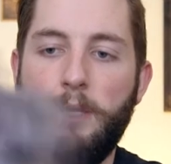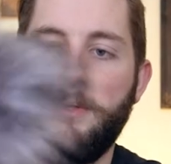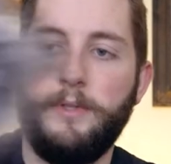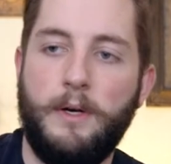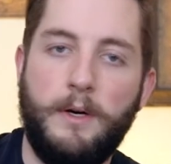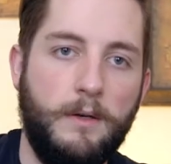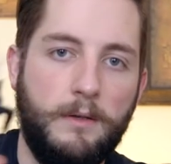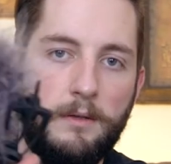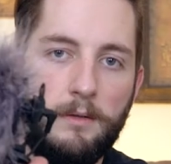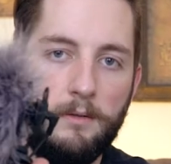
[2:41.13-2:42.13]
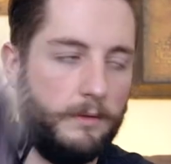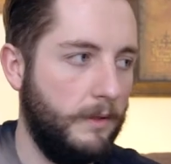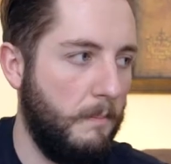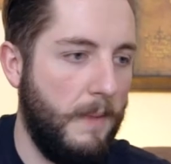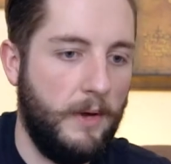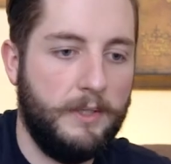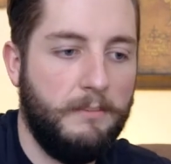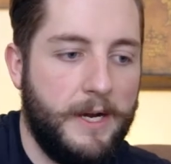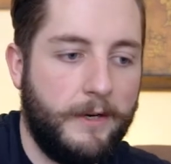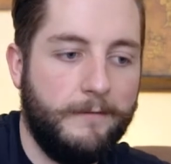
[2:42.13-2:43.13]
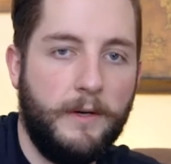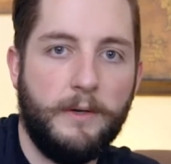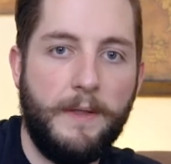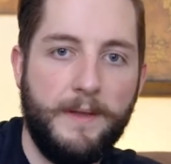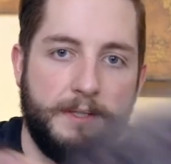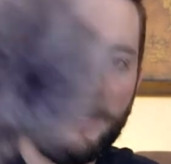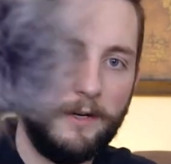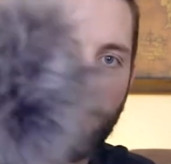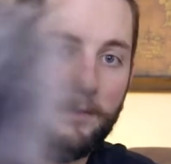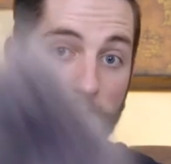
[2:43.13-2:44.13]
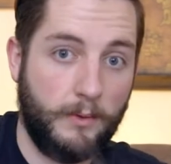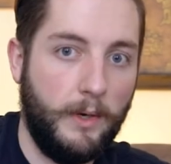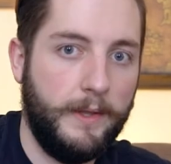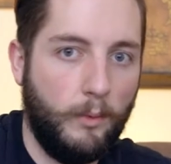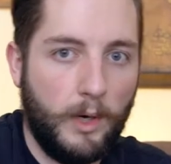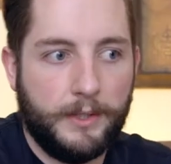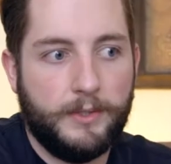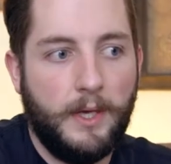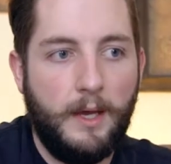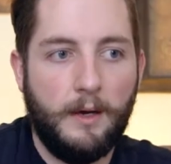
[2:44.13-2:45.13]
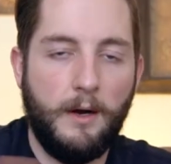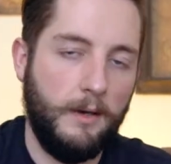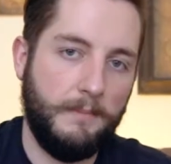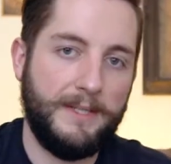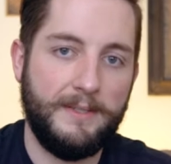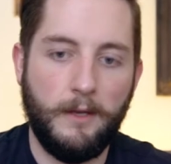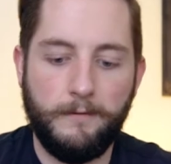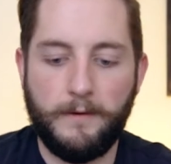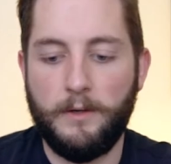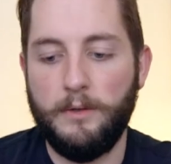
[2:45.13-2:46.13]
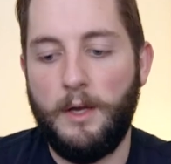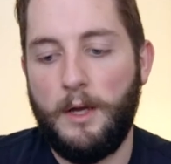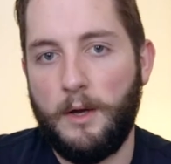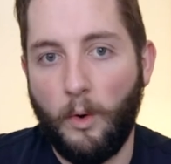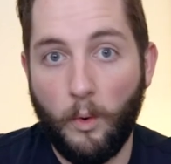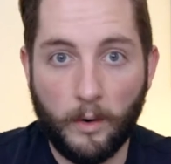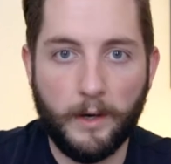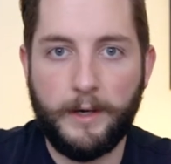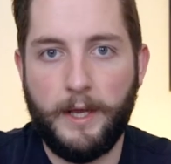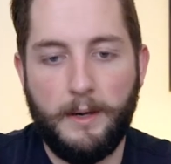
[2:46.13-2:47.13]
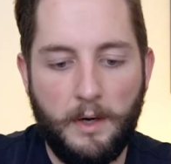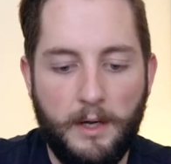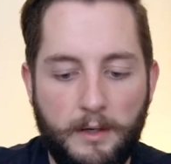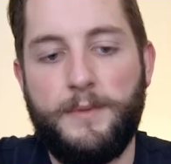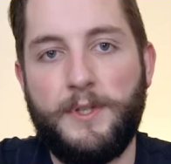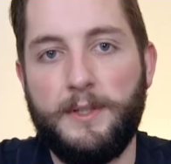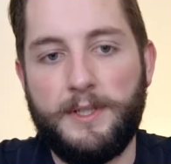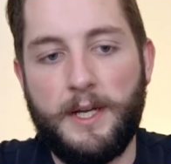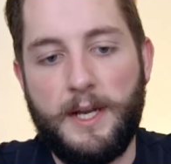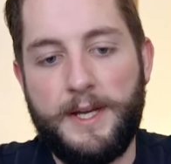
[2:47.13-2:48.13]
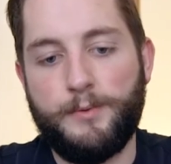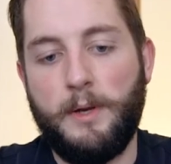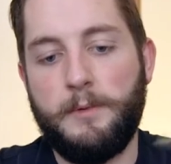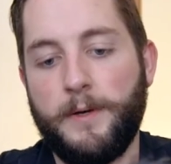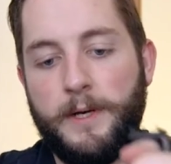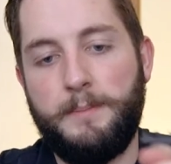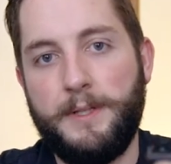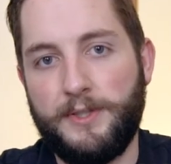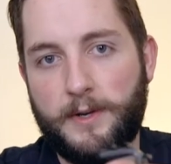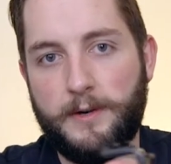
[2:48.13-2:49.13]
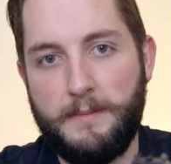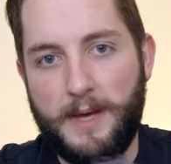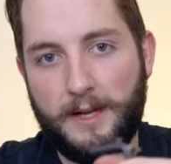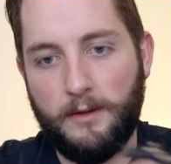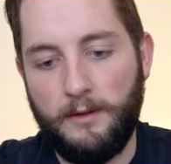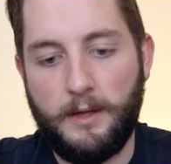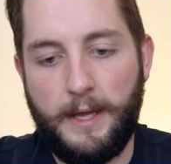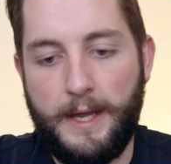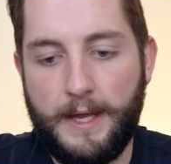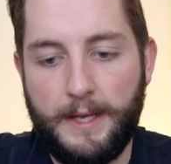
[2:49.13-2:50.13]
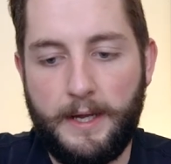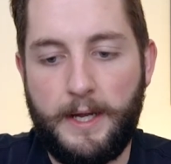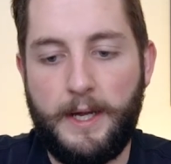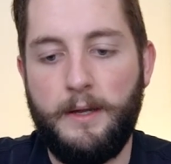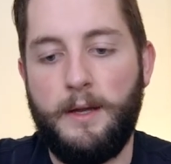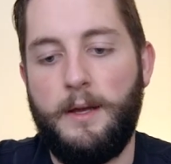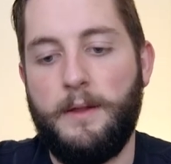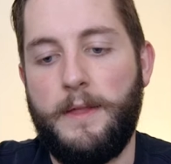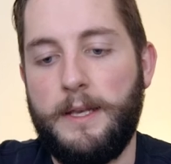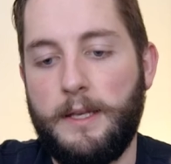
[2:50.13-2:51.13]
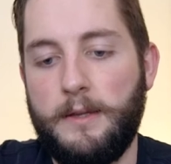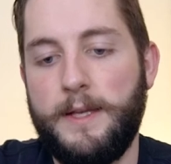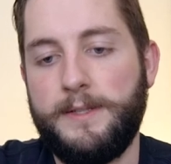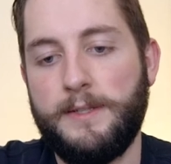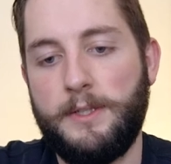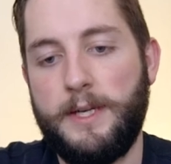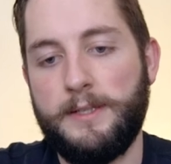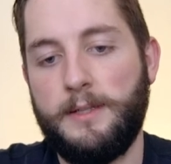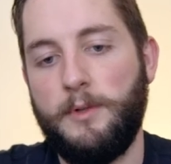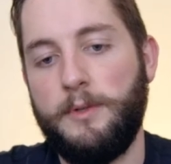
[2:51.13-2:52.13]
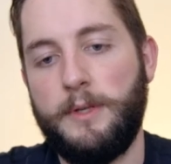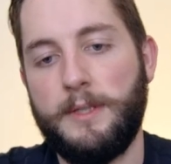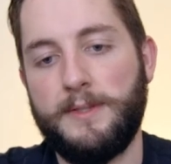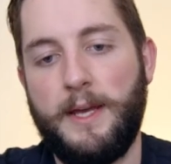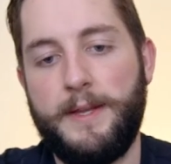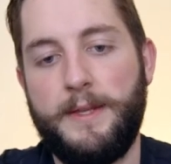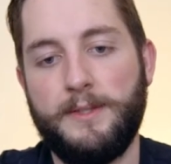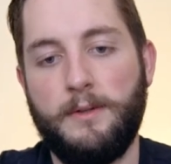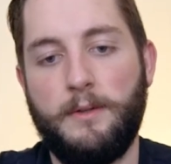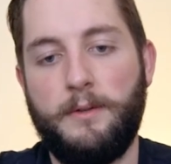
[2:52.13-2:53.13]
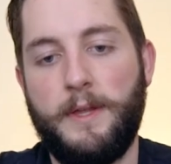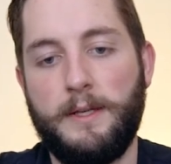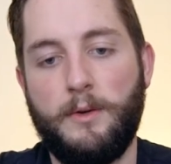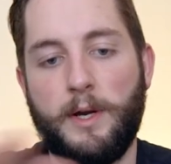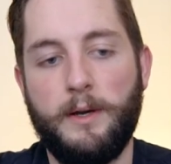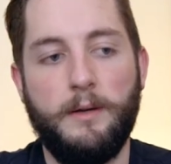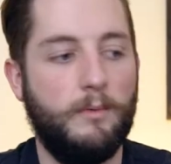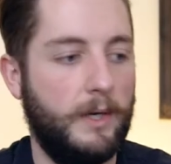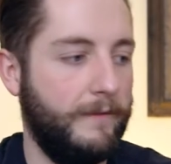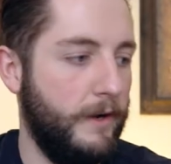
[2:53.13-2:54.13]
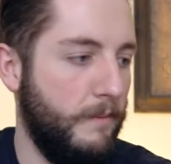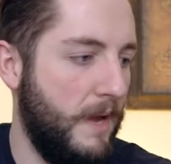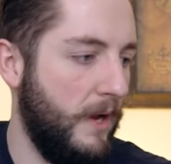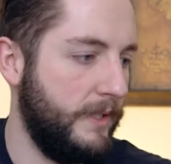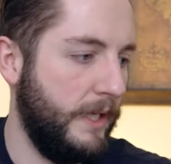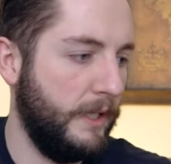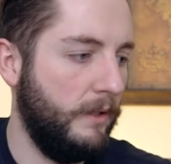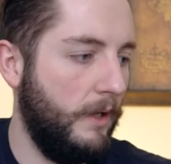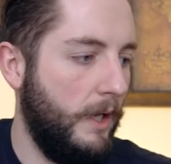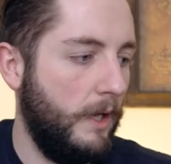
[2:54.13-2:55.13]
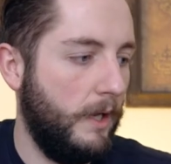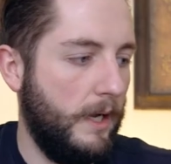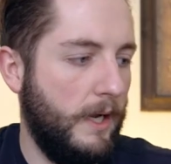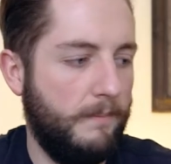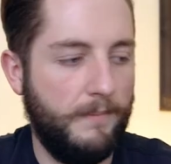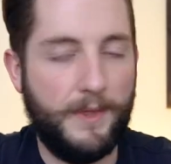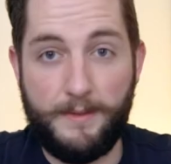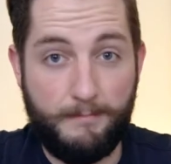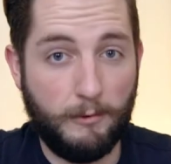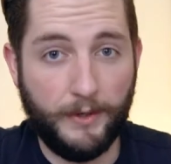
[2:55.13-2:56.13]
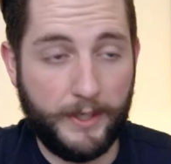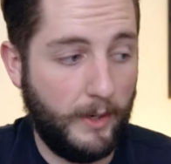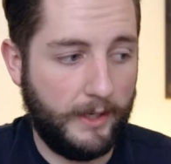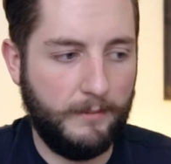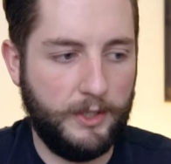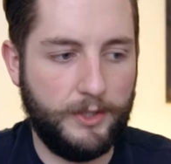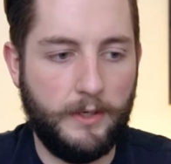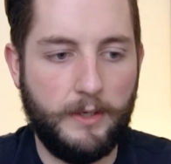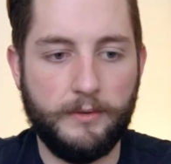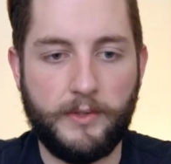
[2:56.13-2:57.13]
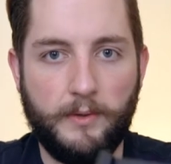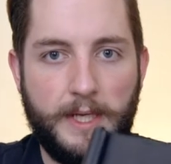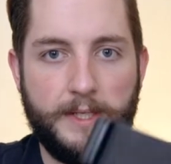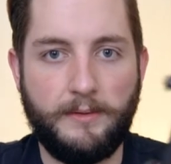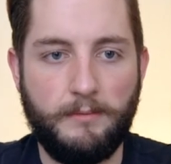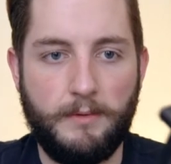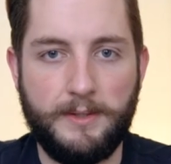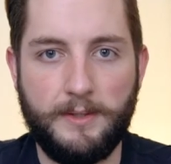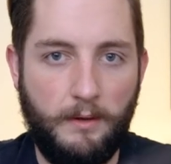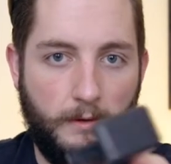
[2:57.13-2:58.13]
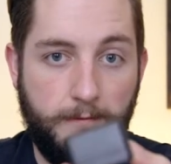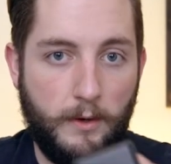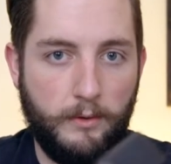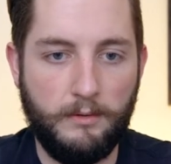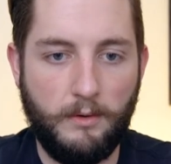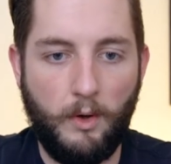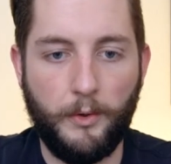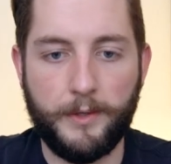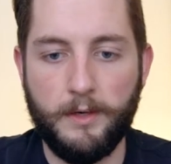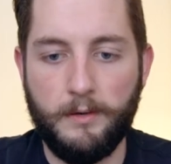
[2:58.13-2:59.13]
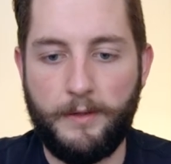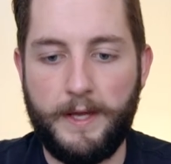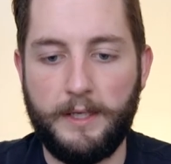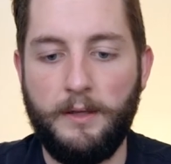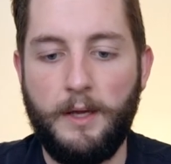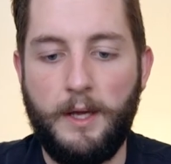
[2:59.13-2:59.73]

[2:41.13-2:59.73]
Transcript: So you mount a microphone and this microphone is the one that works on my cell phone or a camera. So it's got a nice rubber grip, it's sturdy metal, and uh, then this is adjustable. You can slide this little thing to where whatever you're mounting. Um, really quick, I'm gonna show you. So these, this is a little phone holder thing.